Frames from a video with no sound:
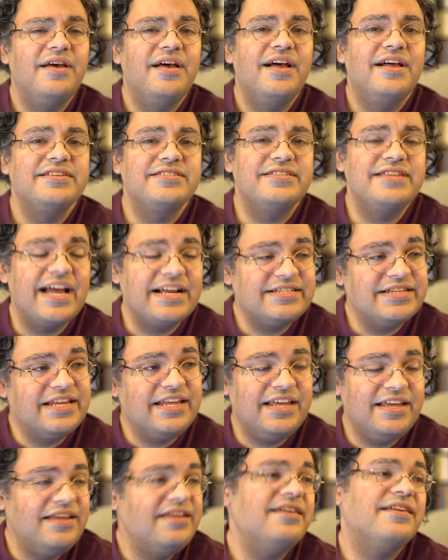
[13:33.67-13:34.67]

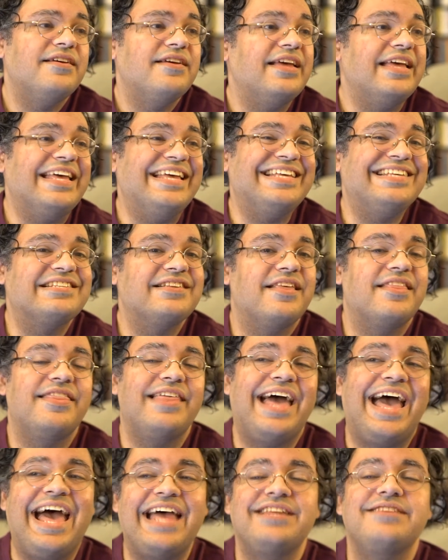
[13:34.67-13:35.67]
Synecdoche is
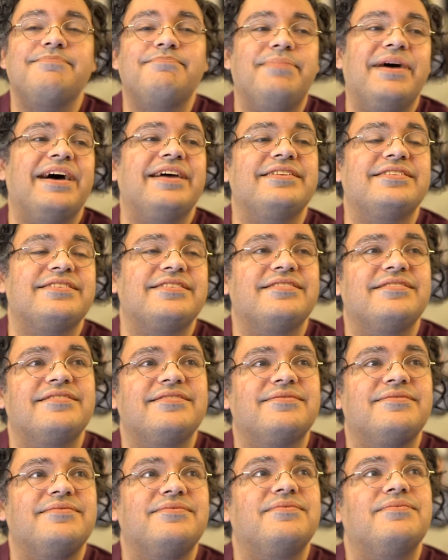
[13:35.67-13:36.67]
that, but
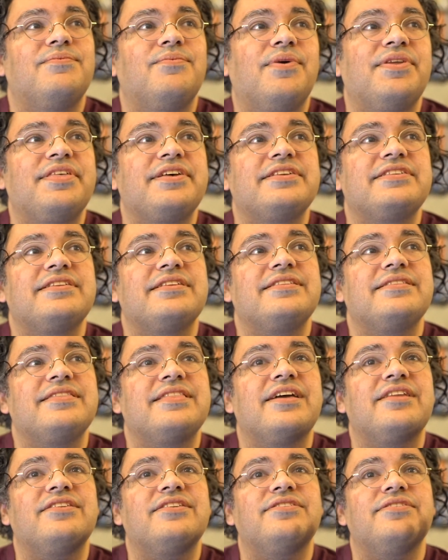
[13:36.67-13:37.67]
with
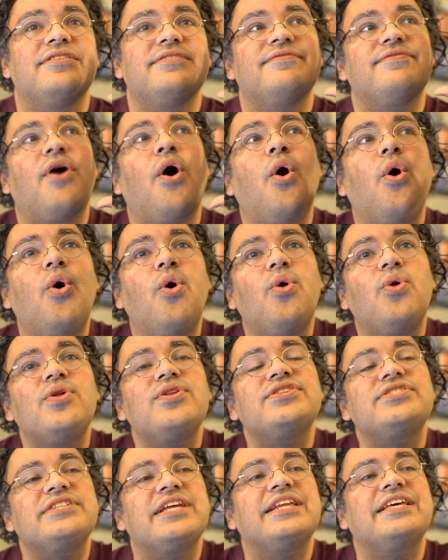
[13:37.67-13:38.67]
the whole
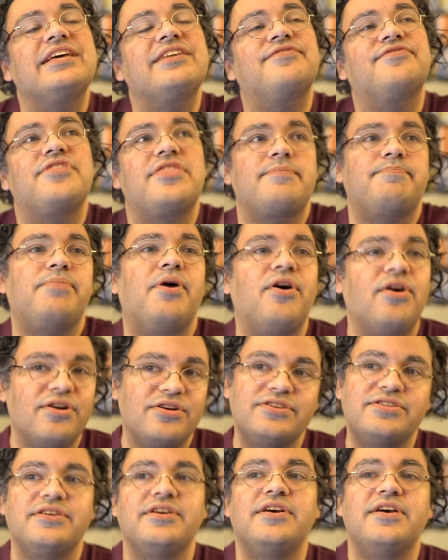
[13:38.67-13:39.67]
standing in for the
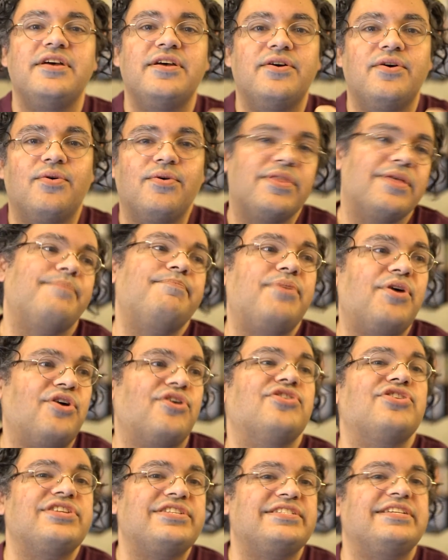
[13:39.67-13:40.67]
part, or the
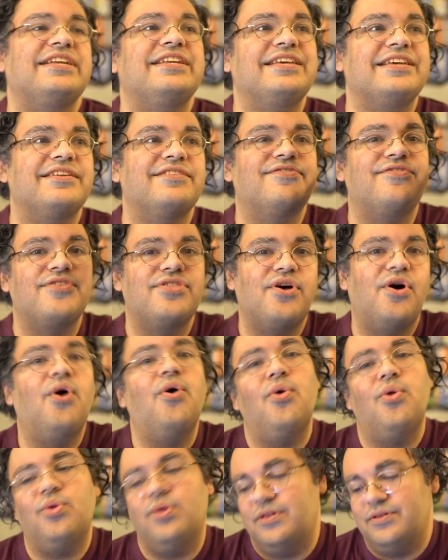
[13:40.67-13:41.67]
part standing in for the
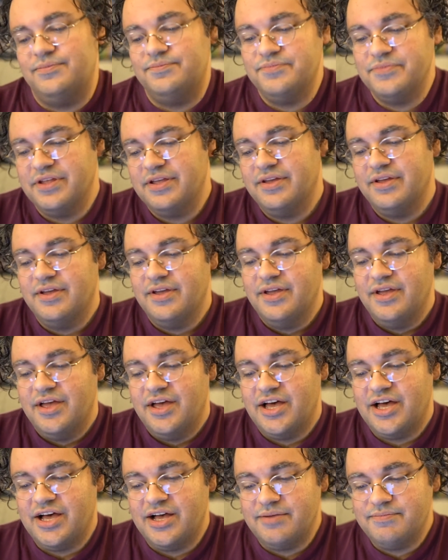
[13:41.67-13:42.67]
whole.
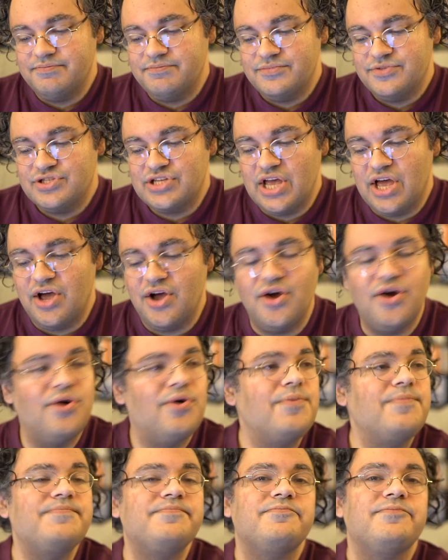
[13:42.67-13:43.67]

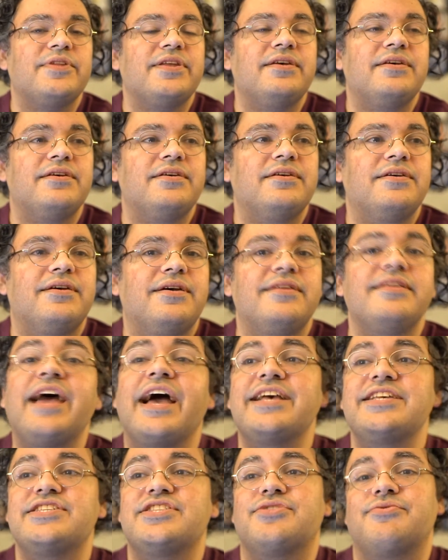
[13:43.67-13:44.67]
So,
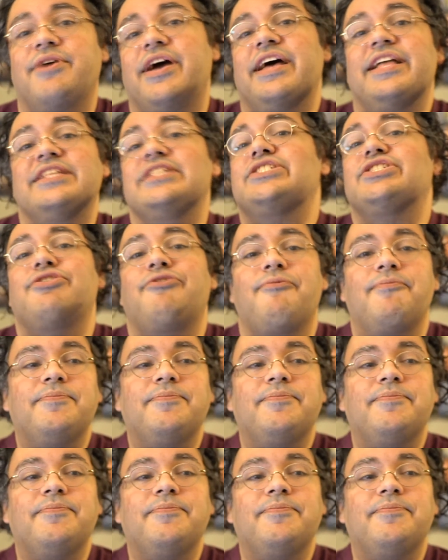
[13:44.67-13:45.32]
nice threads.